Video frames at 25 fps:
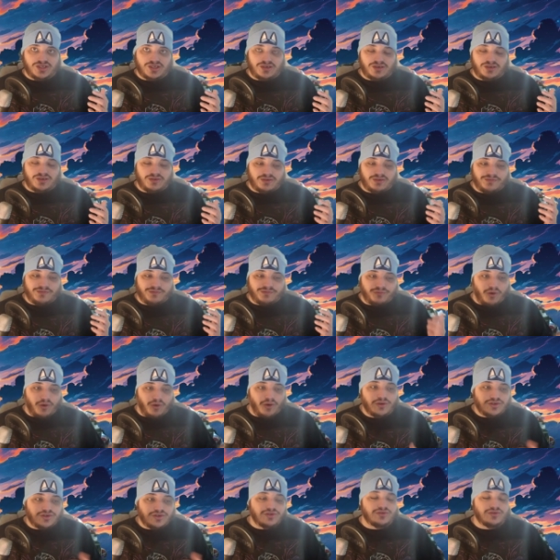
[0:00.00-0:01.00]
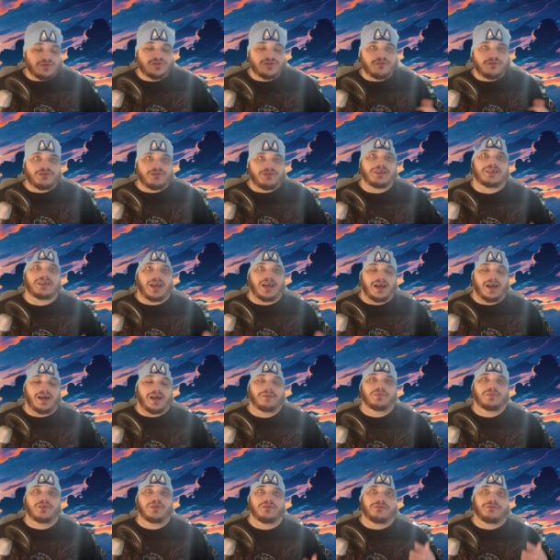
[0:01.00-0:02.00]
force you to read
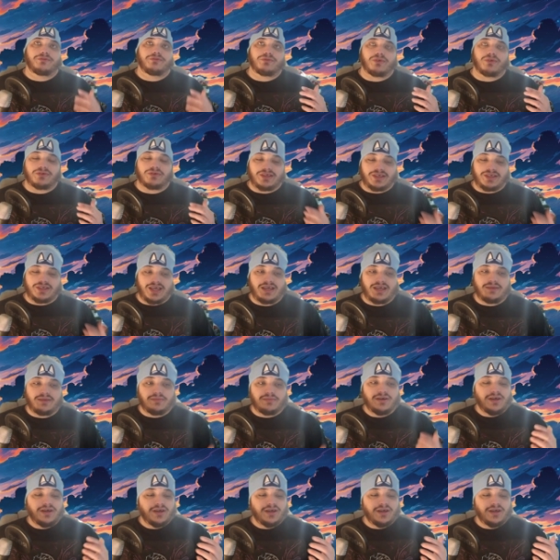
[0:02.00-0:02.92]
Hamlet throughout the game,